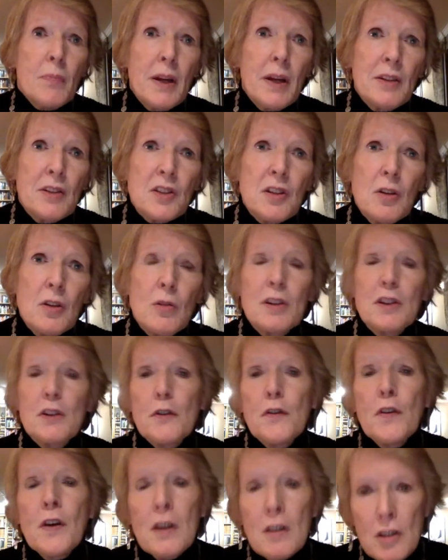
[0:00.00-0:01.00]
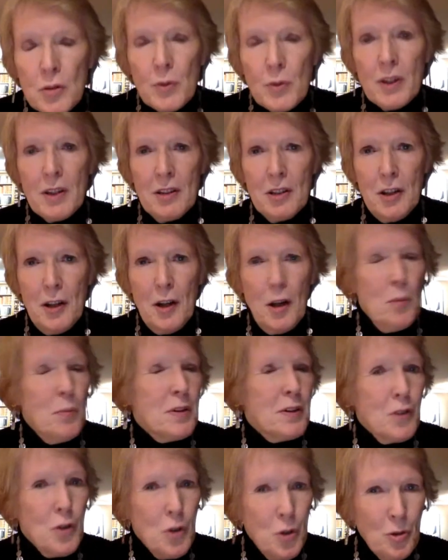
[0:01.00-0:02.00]
And so, as far as we can tell,
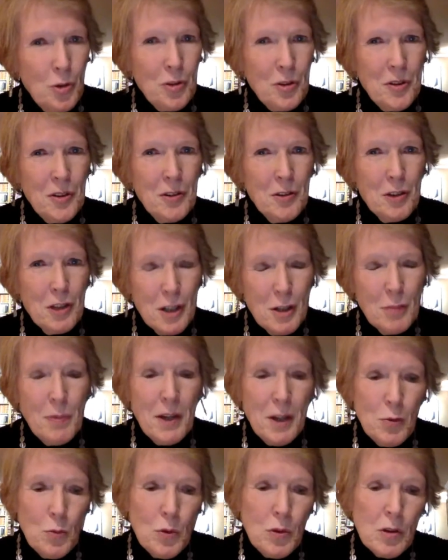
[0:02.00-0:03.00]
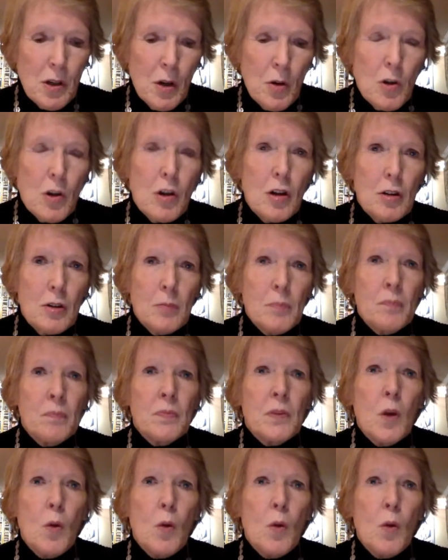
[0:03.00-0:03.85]
but of course, the debate will go on.